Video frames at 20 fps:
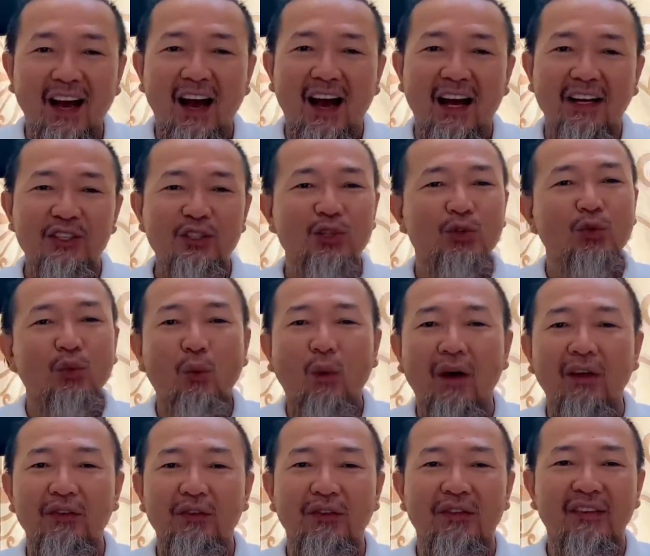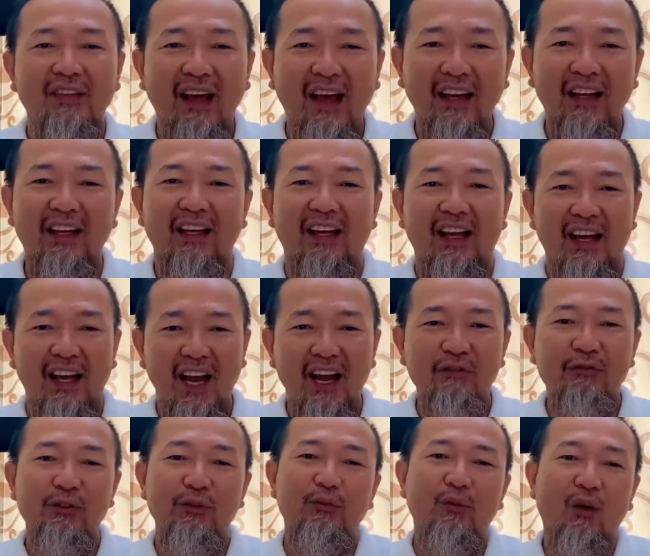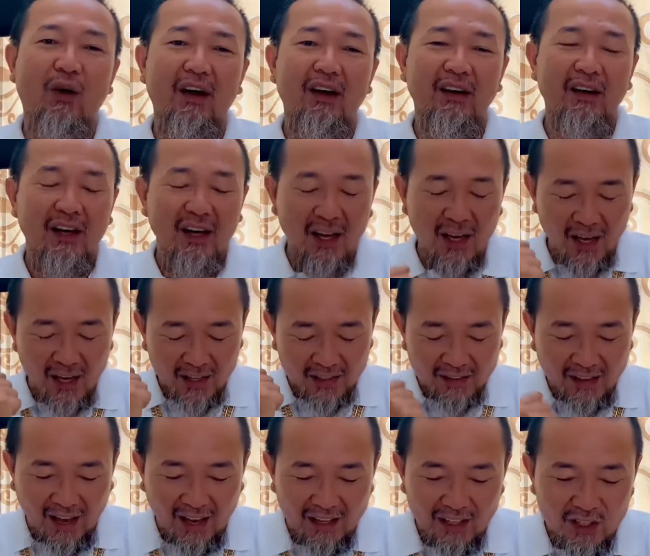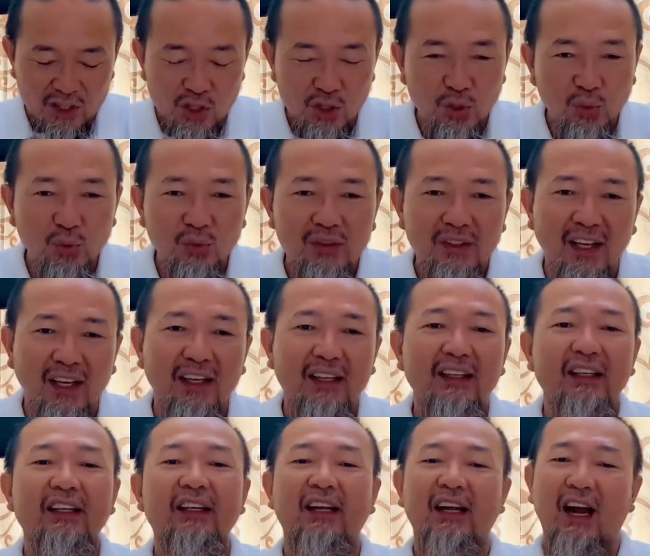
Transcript: I just want to thank everyone that is tuned in.